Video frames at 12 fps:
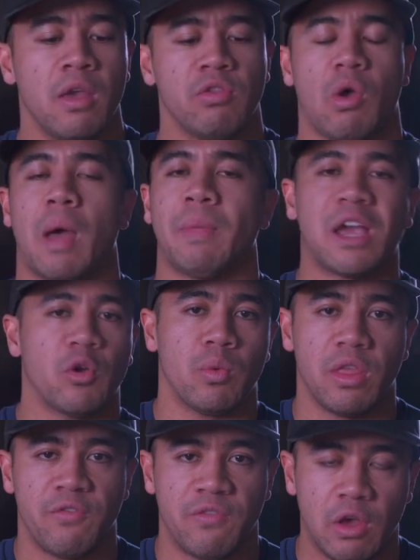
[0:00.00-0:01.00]
So I'm not gonna
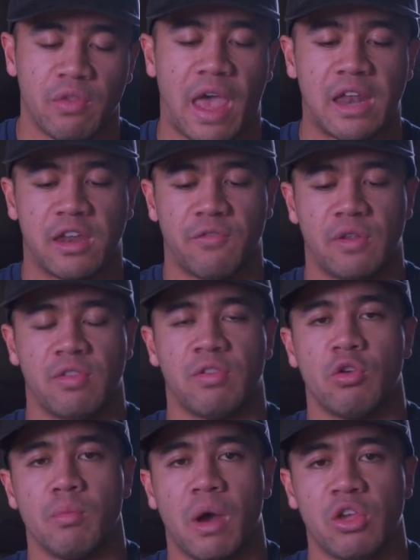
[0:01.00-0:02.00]
really feel that difference
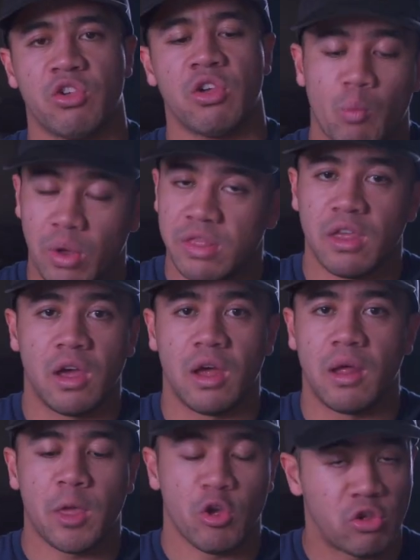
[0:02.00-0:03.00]
too much with
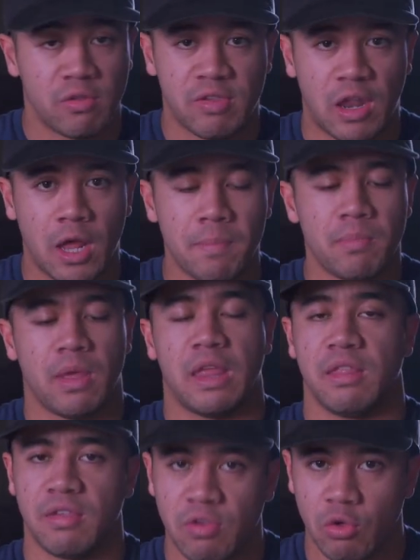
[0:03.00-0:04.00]
the cushion setup in
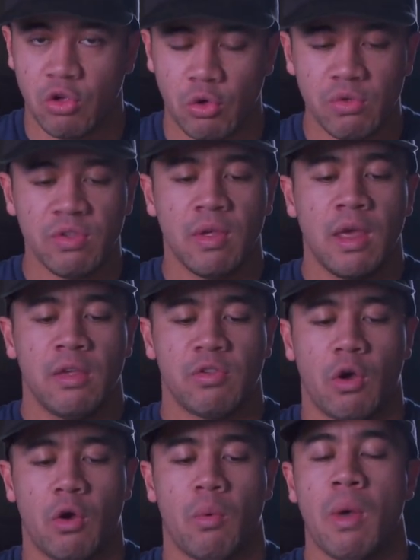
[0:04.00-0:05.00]
these two shoes.
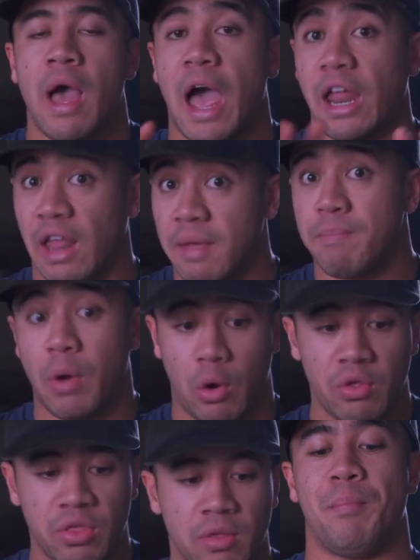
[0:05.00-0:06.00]
So I like
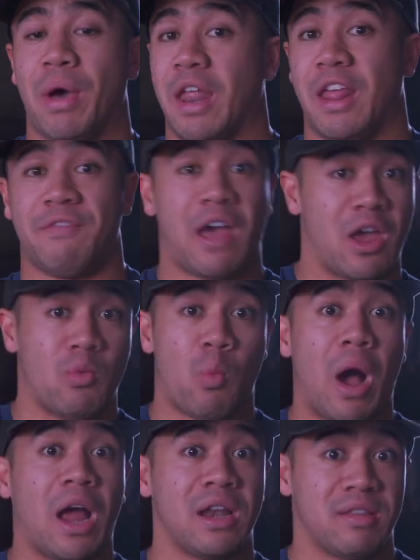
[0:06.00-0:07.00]
both, but if I
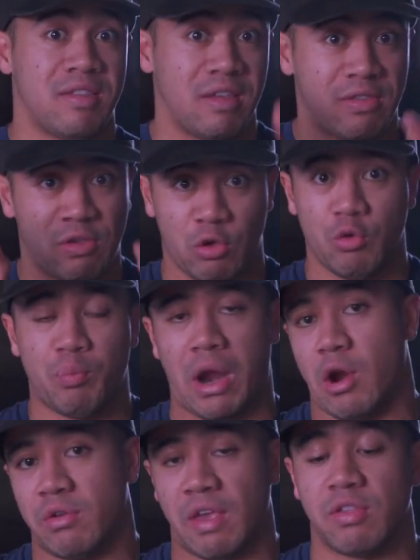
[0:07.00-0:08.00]
wanted to
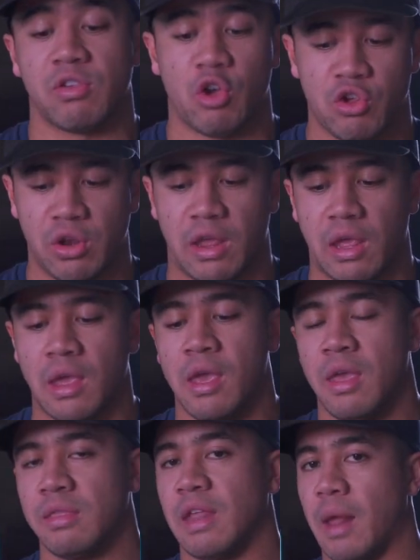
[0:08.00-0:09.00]
prioritize cushioning,
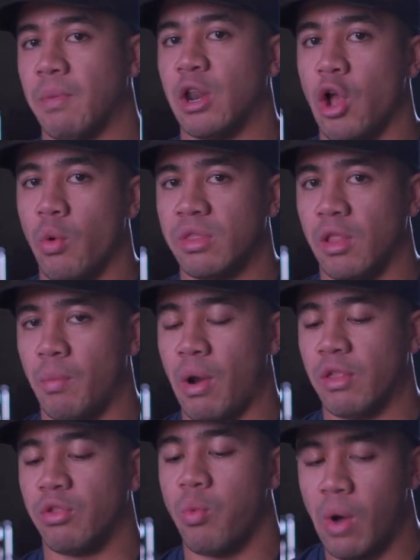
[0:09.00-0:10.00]
then I'm gonna go with the
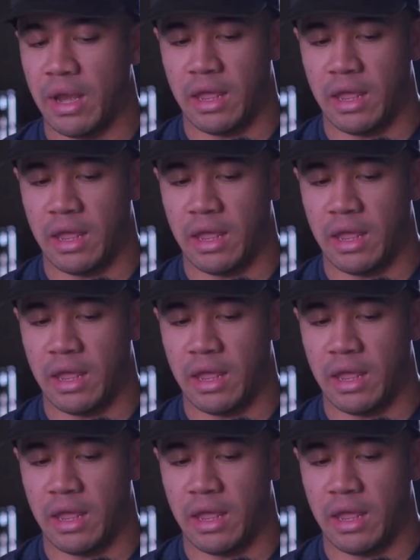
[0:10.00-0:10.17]
LeBron 20.